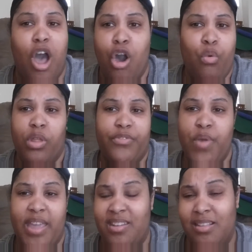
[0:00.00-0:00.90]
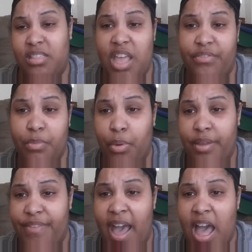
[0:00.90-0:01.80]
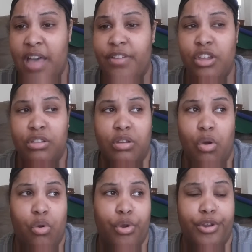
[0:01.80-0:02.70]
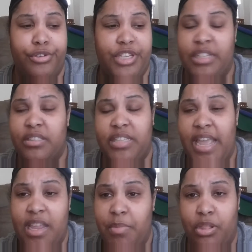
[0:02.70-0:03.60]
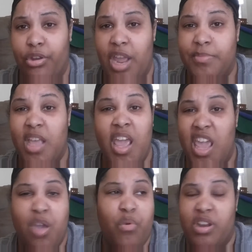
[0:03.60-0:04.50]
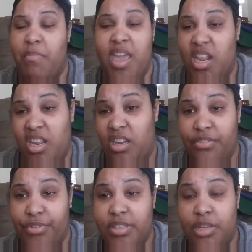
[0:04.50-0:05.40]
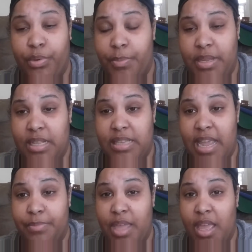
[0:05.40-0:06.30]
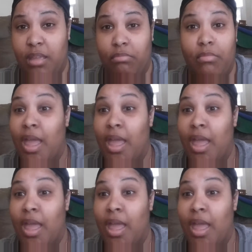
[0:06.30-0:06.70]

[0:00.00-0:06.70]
oh, well, if you had done 7.5 or done 10 milligrams, it wouldn't have made any difference. It would have been the same thing.